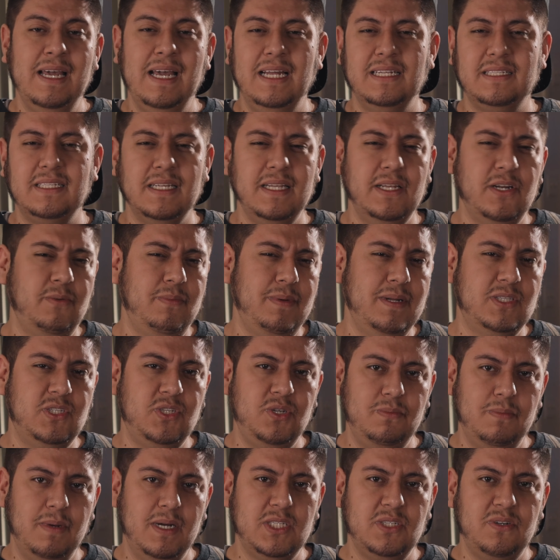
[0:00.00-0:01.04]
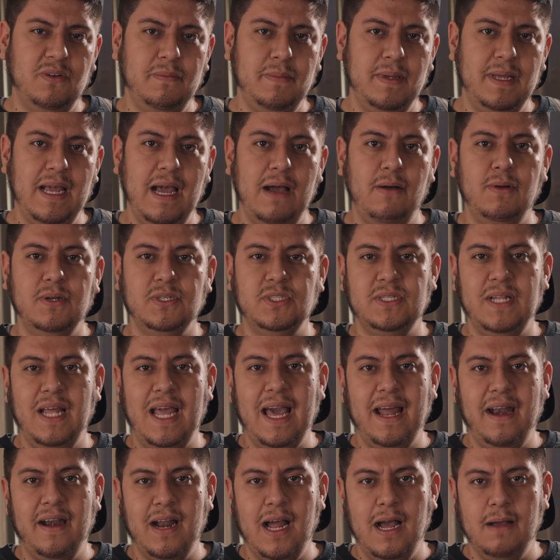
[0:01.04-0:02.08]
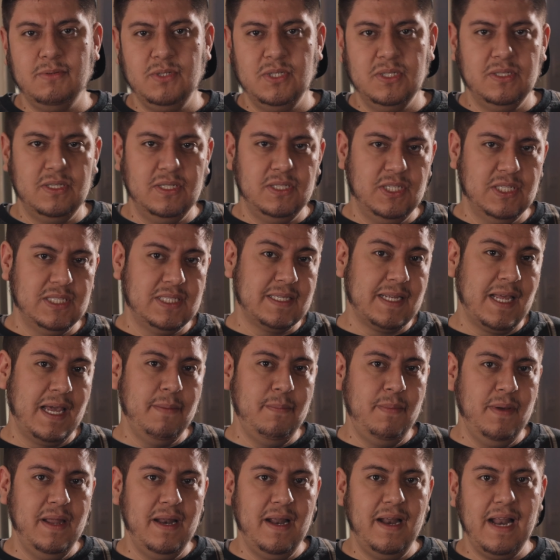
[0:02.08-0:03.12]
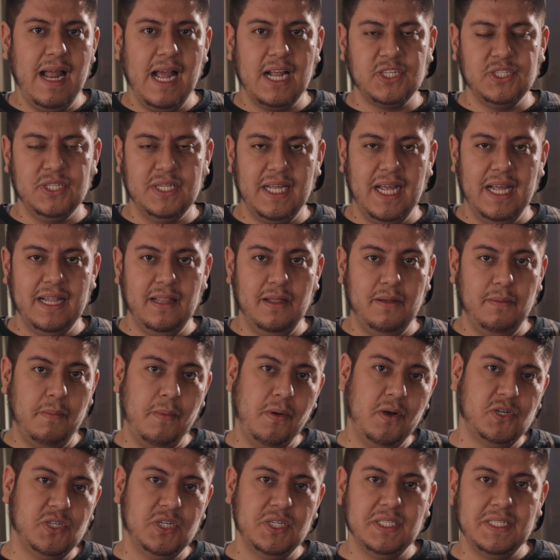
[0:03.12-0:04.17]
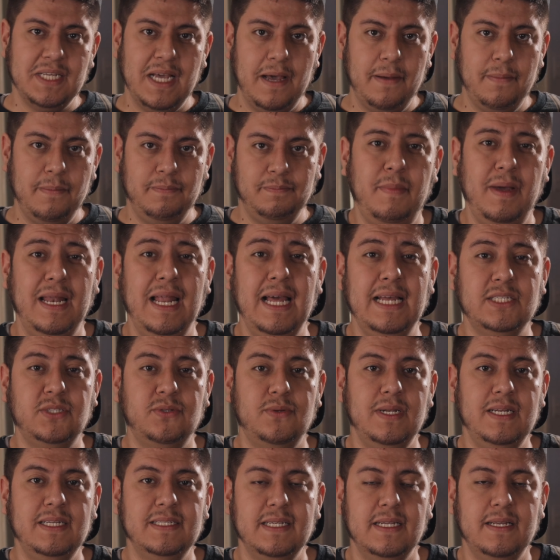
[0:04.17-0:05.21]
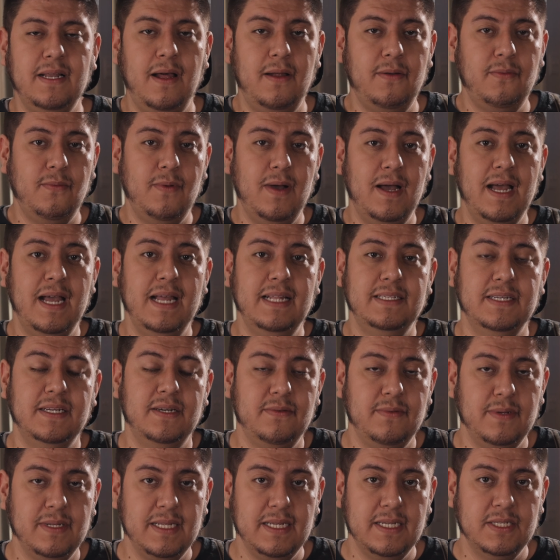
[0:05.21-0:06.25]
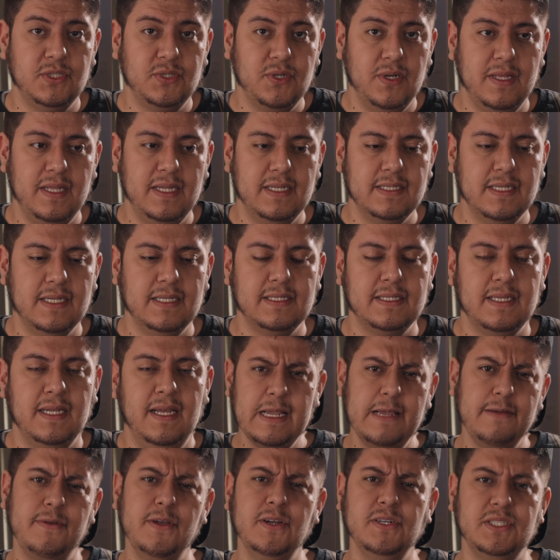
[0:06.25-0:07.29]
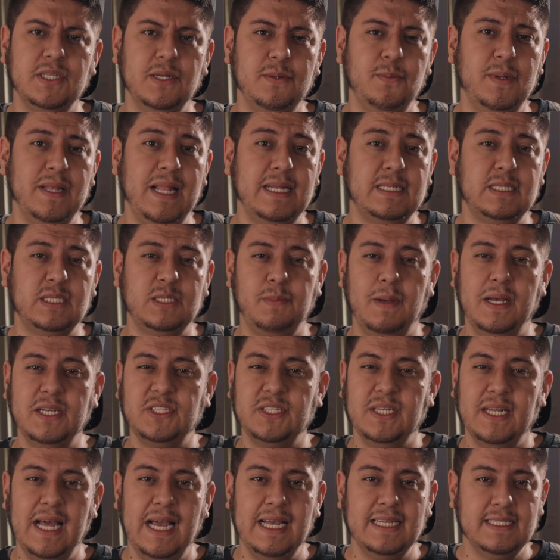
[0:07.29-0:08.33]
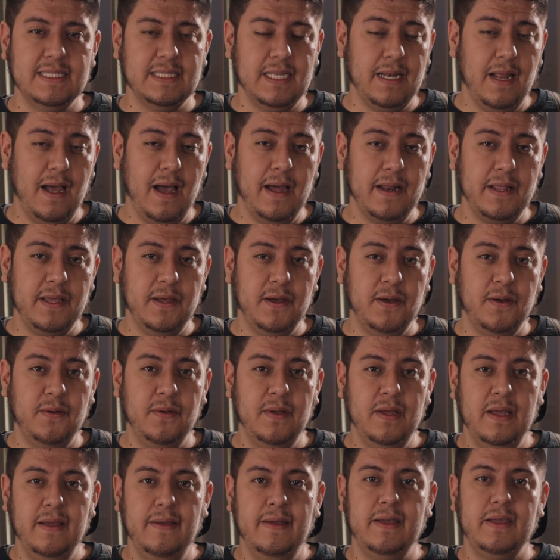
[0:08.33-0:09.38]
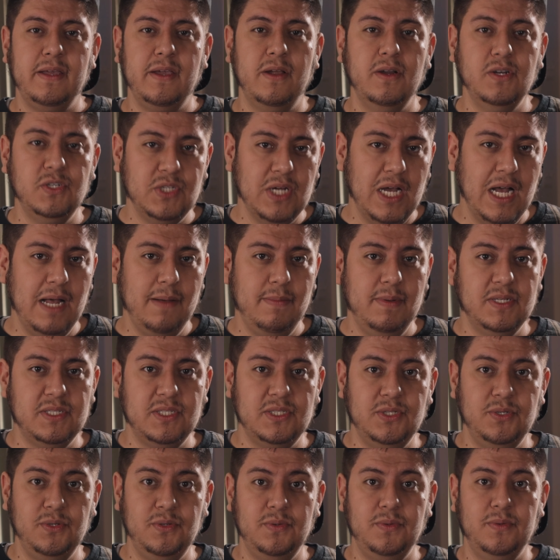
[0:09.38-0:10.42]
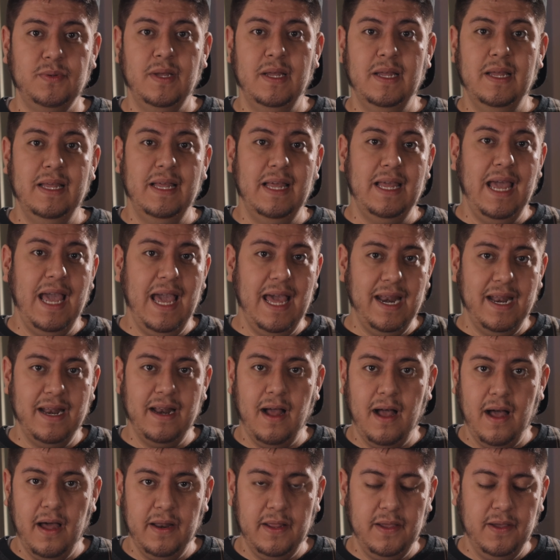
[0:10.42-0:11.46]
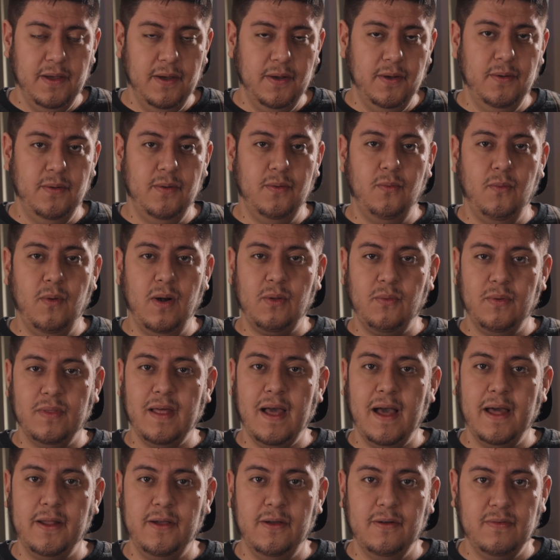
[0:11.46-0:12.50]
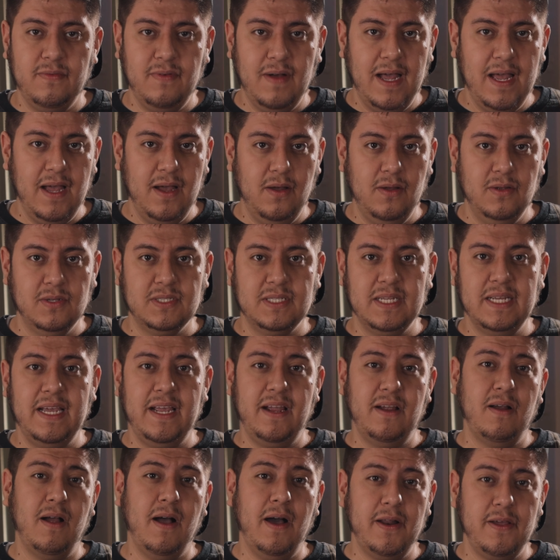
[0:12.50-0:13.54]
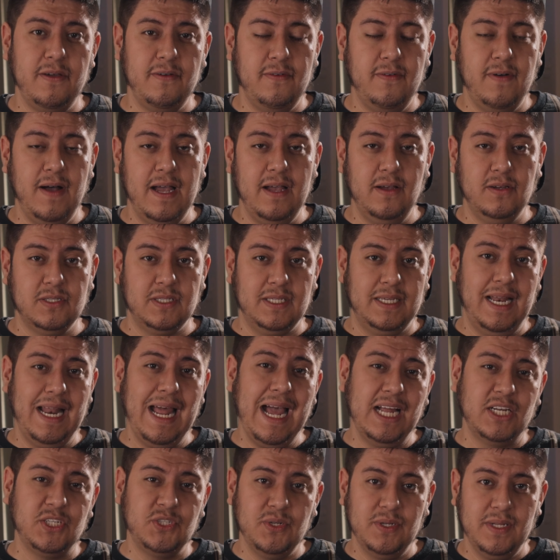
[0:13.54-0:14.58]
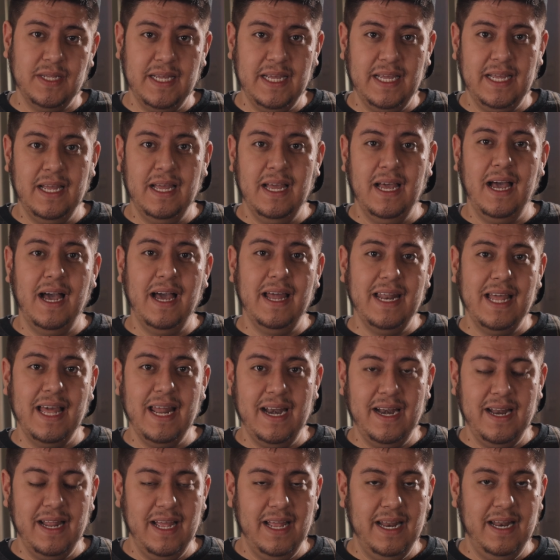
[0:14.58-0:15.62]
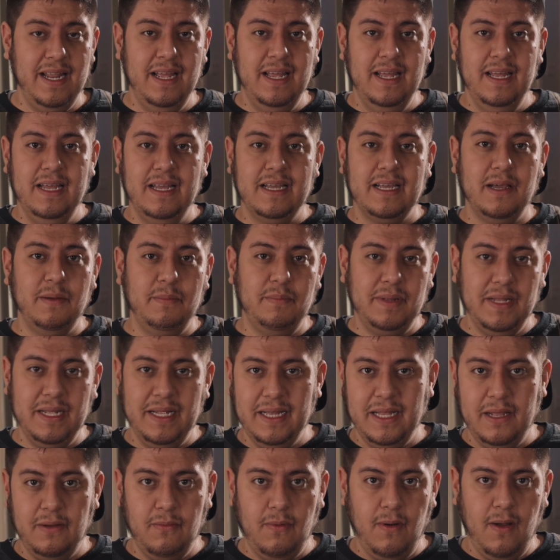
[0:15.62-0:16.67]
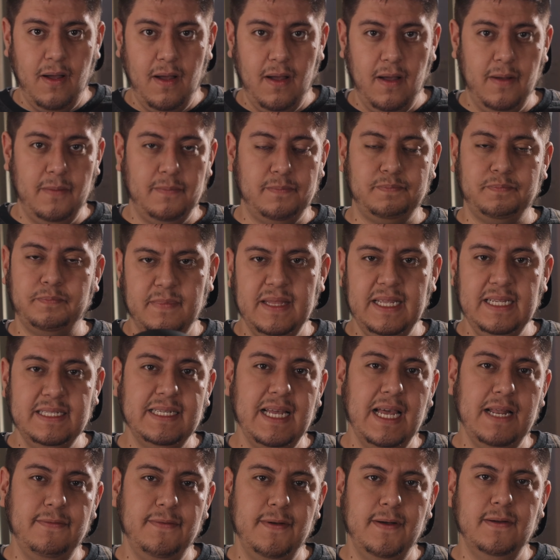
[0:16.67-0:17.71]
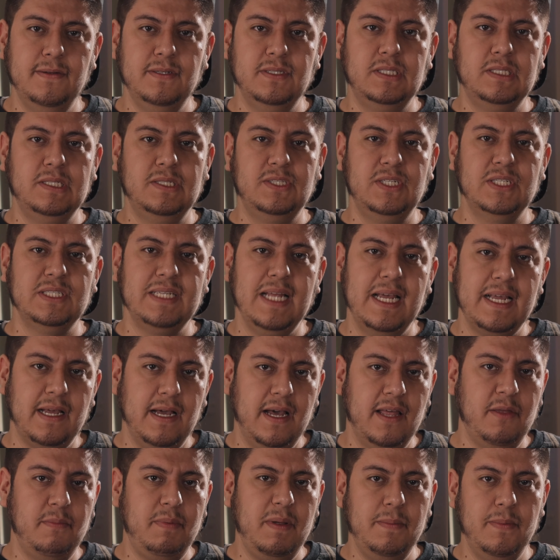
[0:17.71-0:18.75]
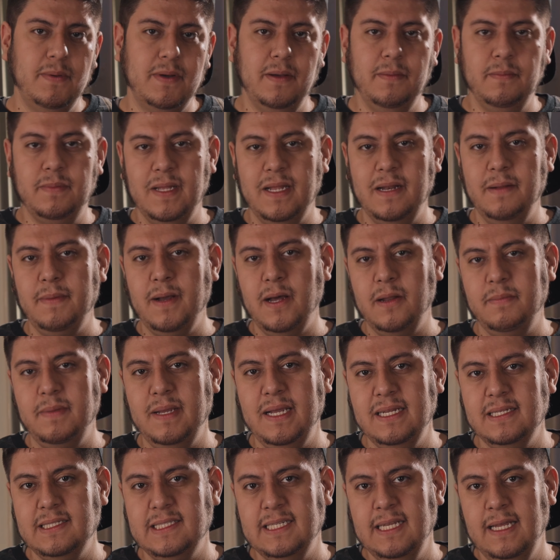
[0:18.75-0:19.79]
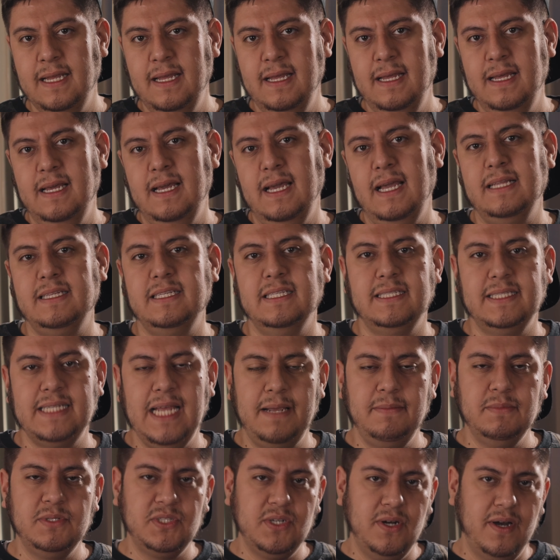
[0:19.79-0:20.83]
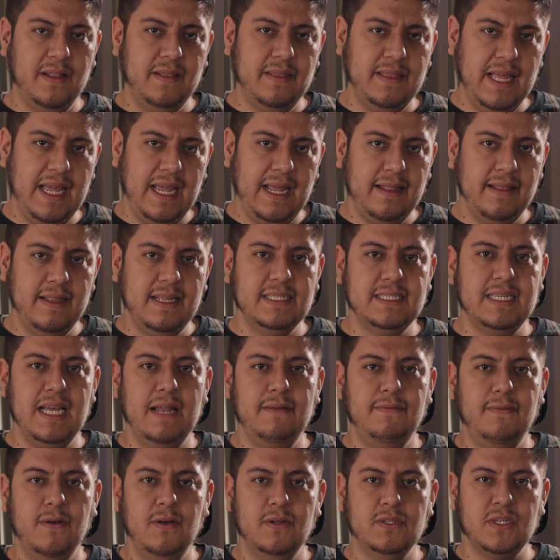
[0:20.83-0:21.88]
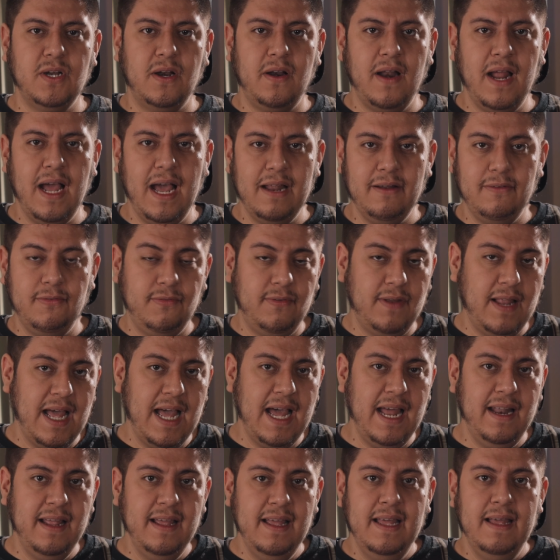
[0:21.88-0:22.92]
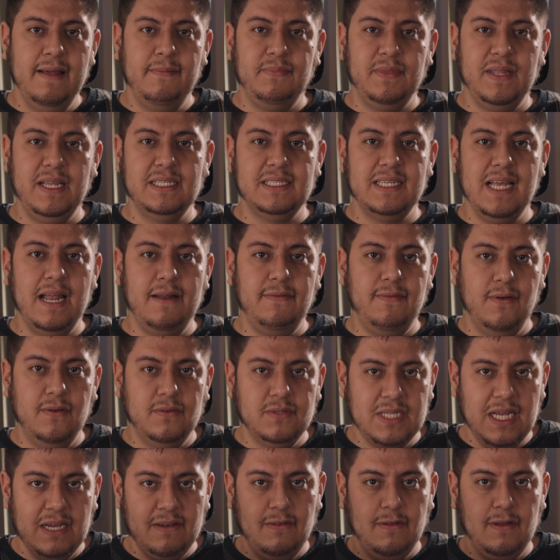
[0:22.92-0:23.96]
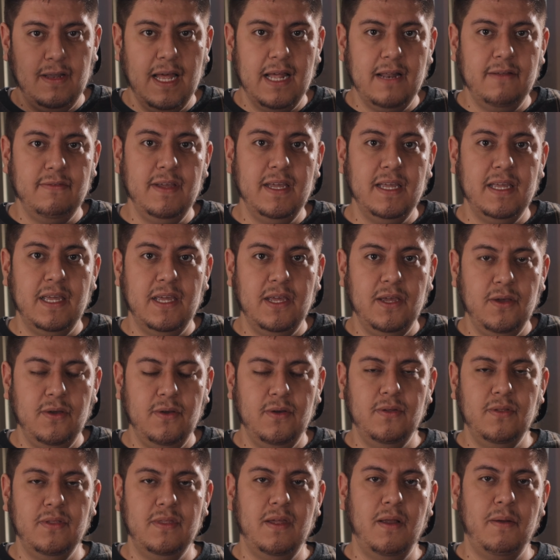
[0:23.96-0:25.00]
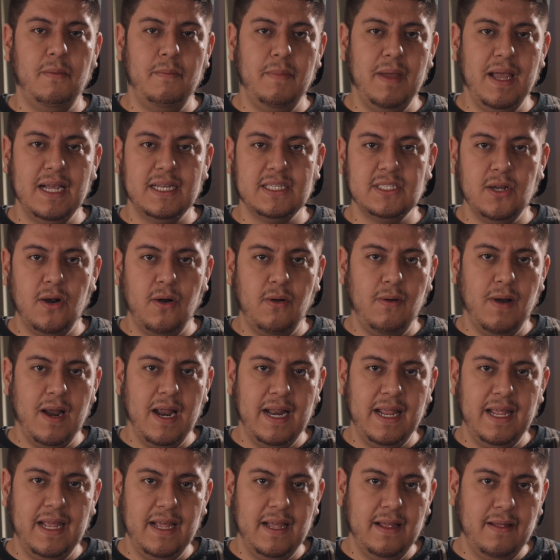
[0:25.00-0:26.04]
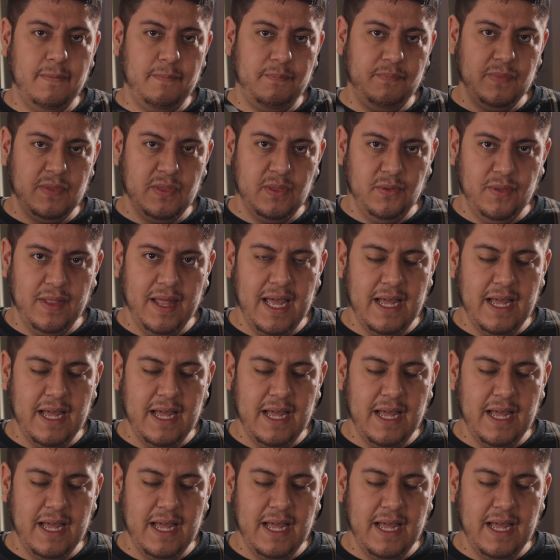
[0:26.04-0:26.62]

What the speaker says: It's a little bit too much for me. I wish they had an option to just skip it and actually get the immersion tab. My last reason on why I didn't really enjoy these is if you're someone that specializes in audio, your job is to edit audio, work with audio files, hear audio files naturally, unedited, completely raw. These headphones, just like other people complain about Beats, it's the same certain thing. These headphones are not flat. These headphones have a lot of EQ. They're mixed already through the